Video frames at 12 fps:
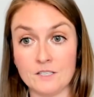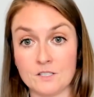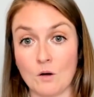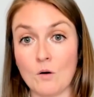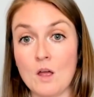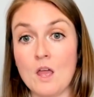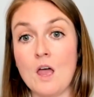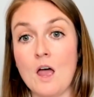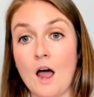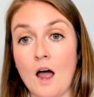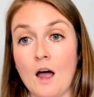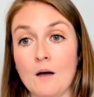So,
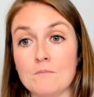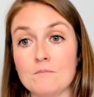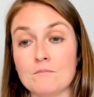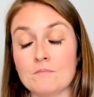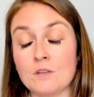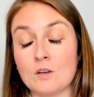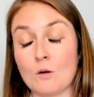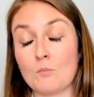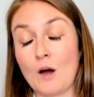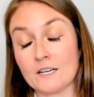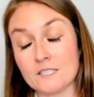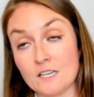a
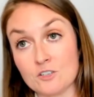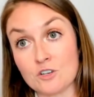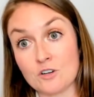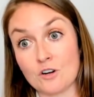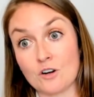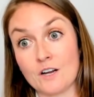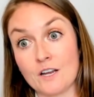practitioner